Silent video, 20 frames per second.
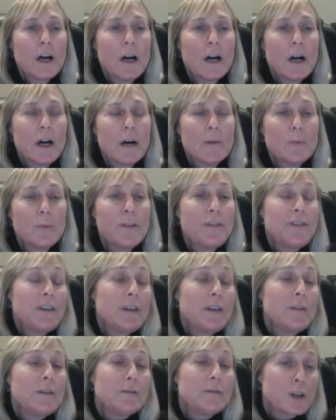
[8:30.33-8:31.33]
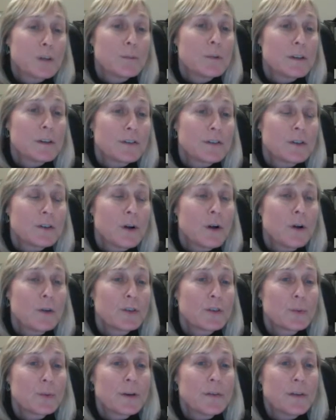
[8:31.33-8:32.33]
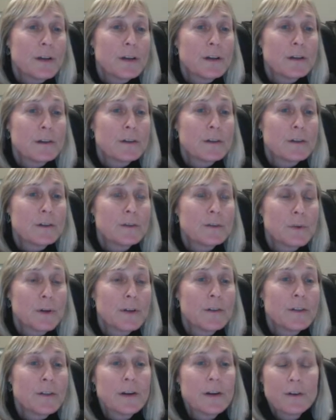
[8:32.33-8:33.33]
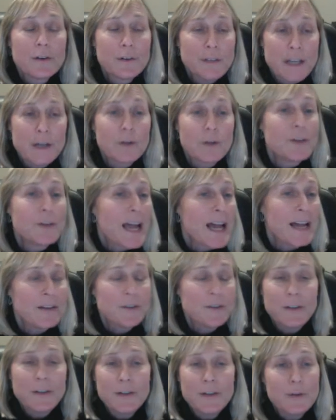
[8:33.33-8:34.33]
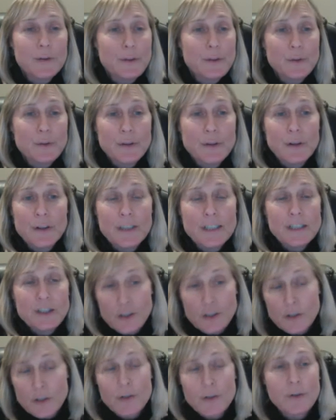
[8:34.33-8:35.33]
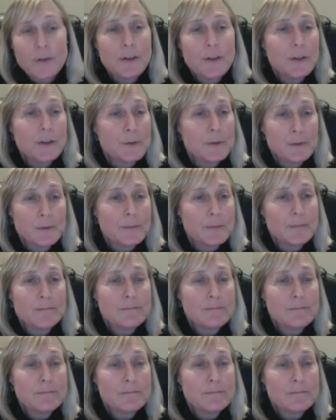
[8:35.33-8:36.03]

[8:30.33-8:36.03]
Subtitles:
We've seen verbal assaults where they're yelled at, you dirty Jew, you